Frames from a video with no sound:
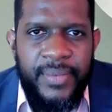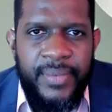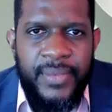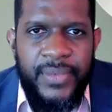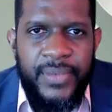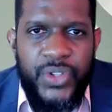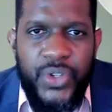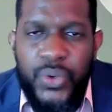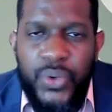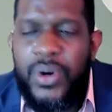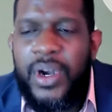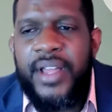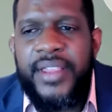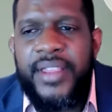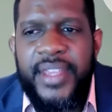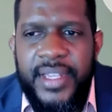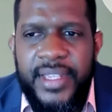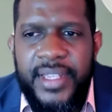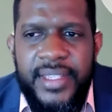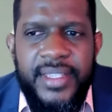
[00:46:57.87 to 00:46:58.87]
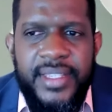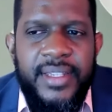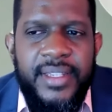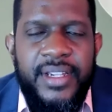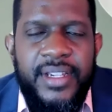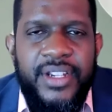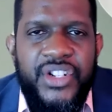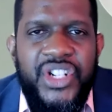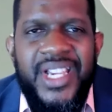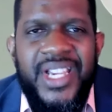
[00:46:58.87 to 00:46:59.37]
Yep. Two others
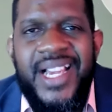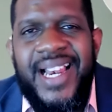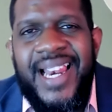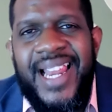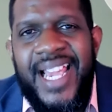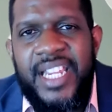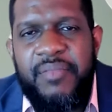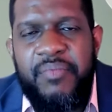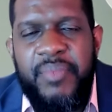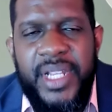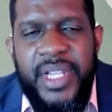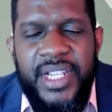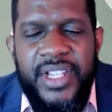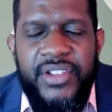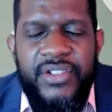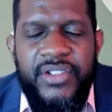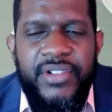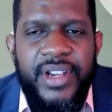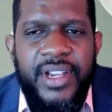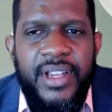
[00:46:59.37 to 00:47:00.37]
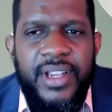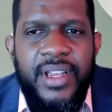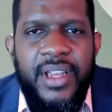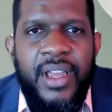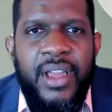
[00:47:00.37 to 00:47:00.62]
share aligned ministry.